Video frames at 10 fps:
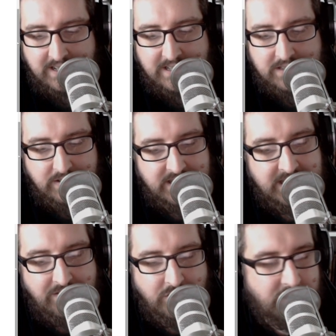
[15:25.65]
So it's
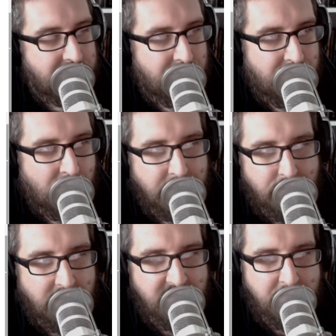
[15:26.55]

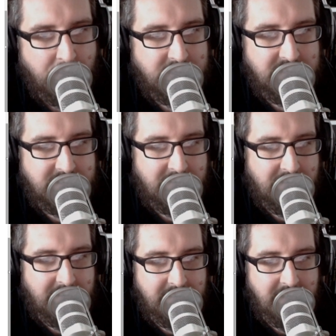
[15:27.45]
745 points in
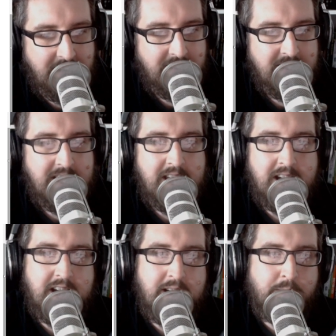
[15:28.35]
total, I think,
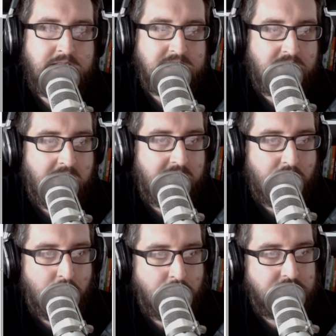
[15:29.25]
which is kind of cool.